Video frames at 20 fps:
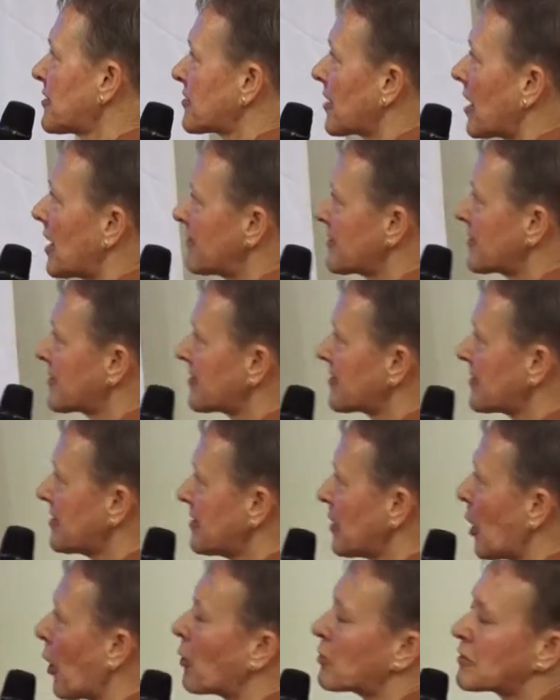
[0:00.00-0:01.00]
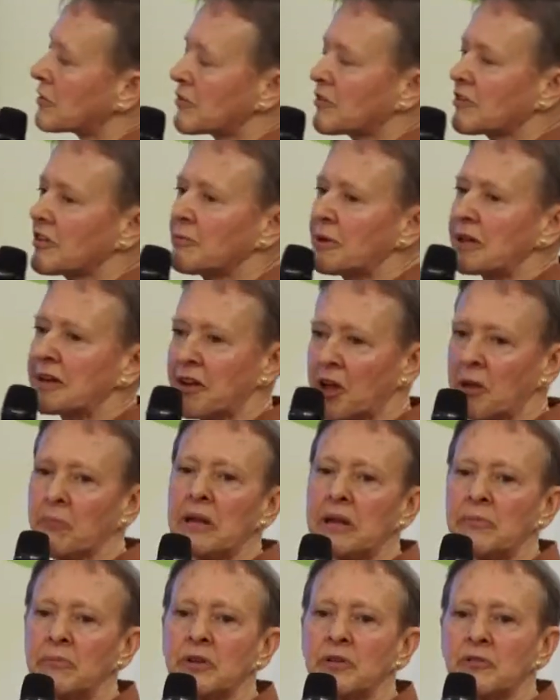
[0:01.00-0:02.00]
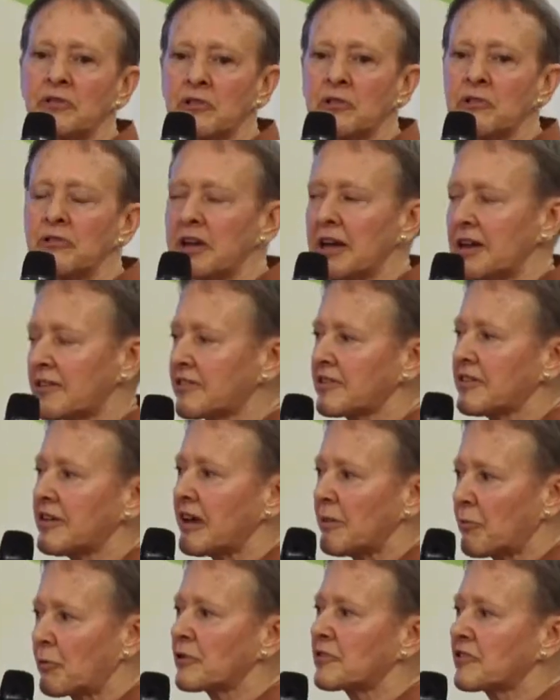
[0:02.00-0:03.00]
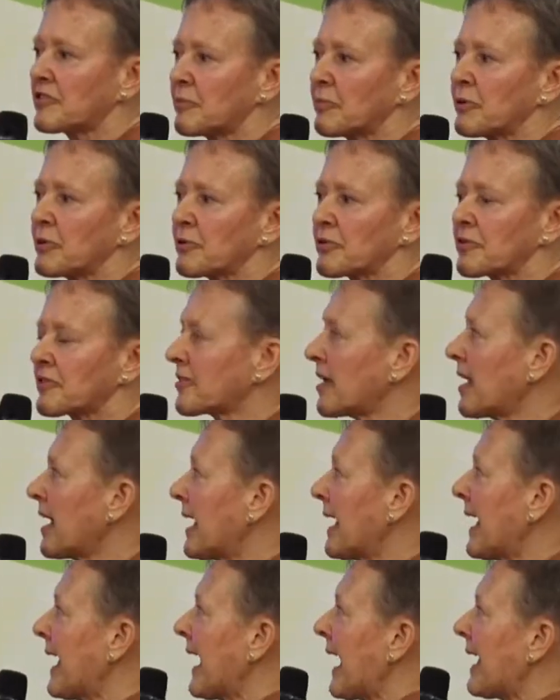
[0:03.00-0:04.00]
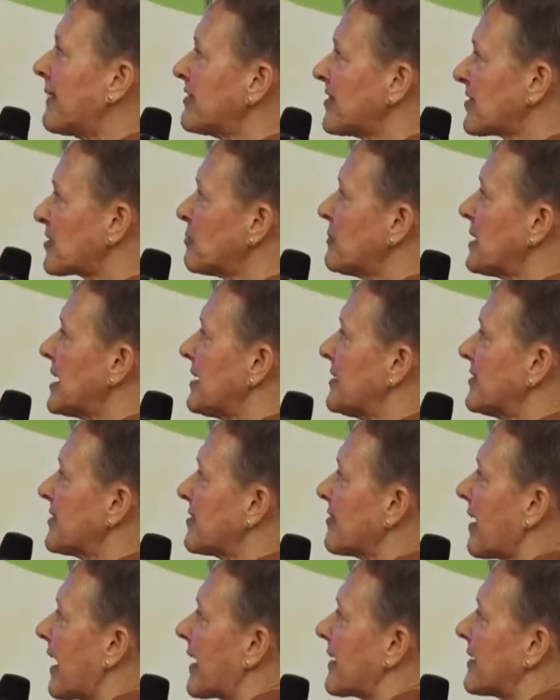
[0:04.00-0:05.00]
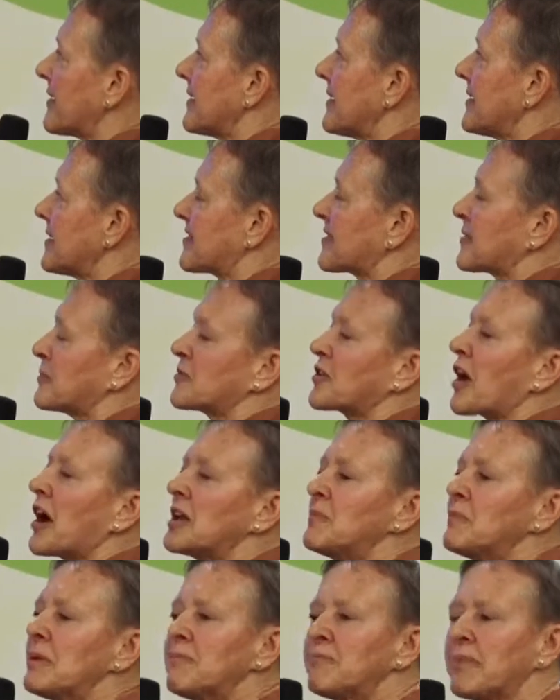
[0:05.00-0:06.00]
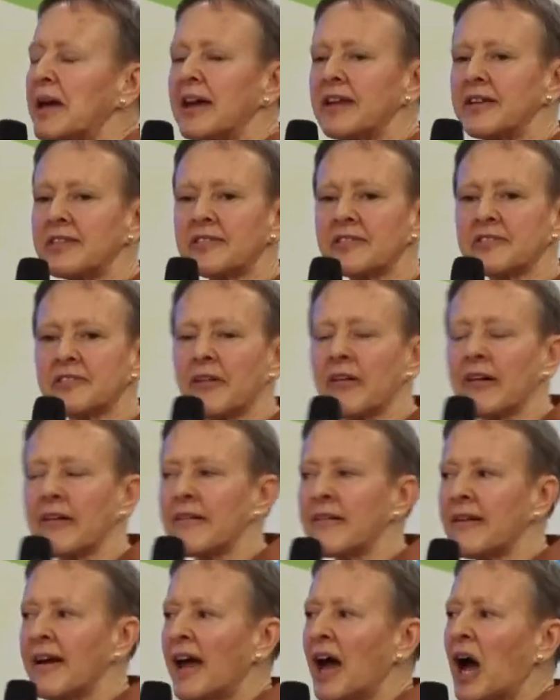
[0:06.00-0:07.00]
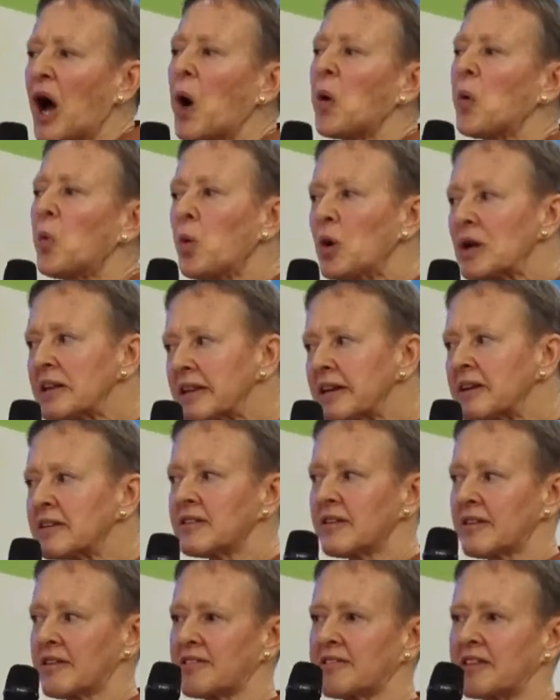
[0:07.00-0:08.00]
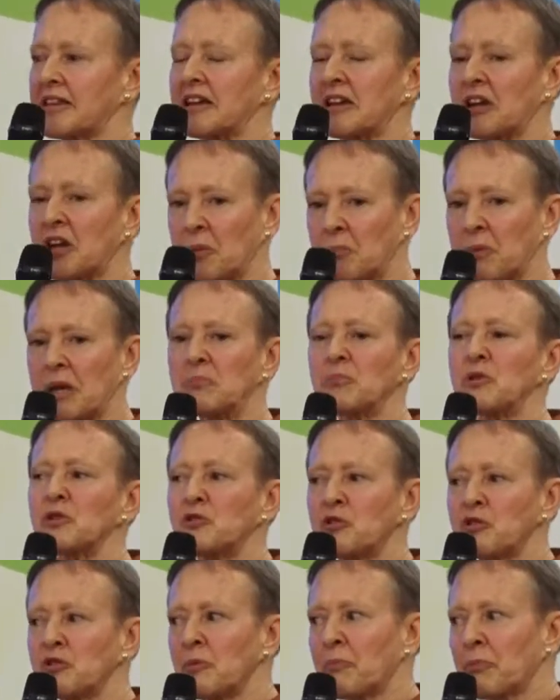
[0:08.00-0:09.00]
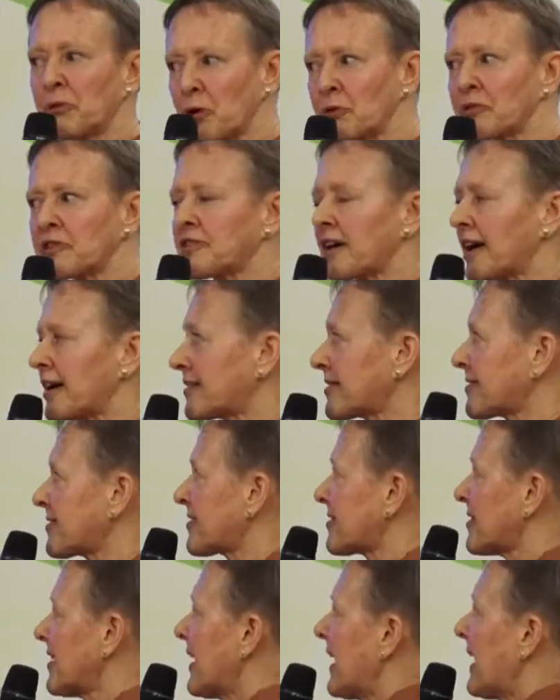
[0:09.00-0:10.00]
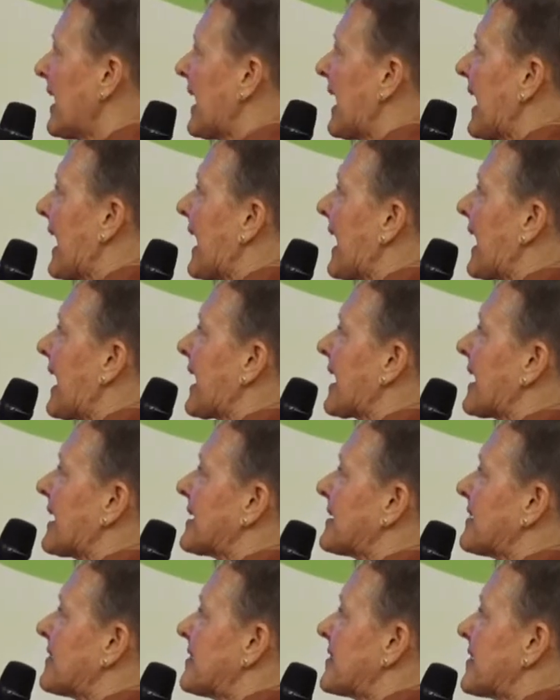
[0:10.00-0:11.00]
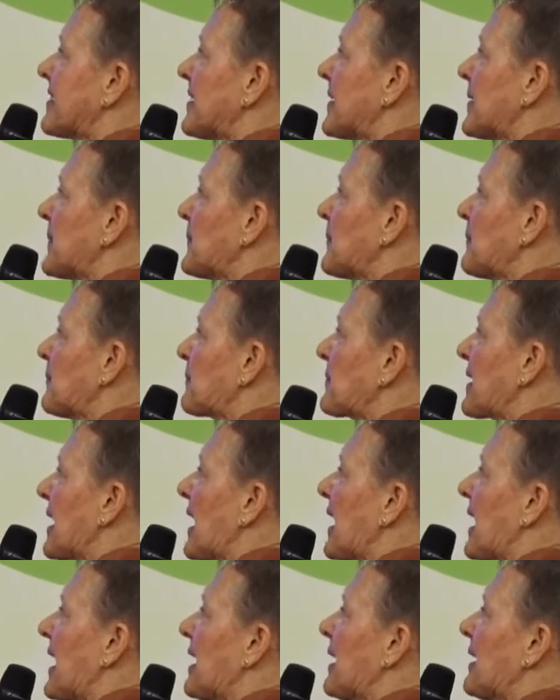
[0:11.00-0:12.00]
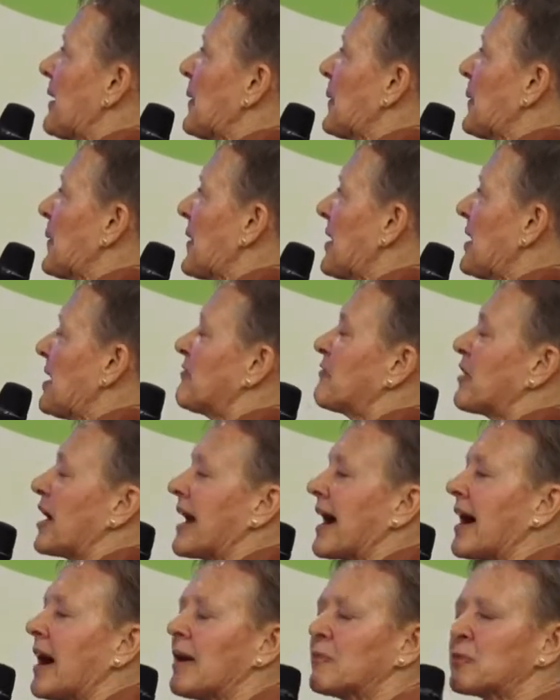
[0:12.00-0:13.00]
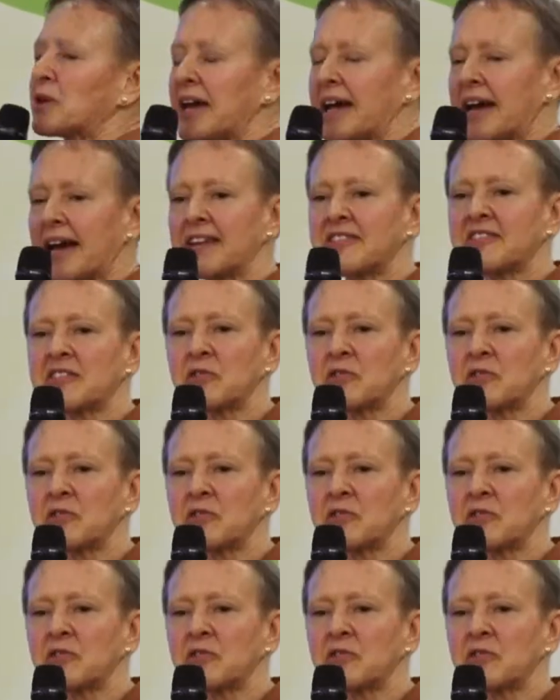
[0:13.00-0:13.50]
obviously the ownership and commitment to the SCA principles. And this means that it's got to be based on a willingness and a commitment to the process. And when I asked the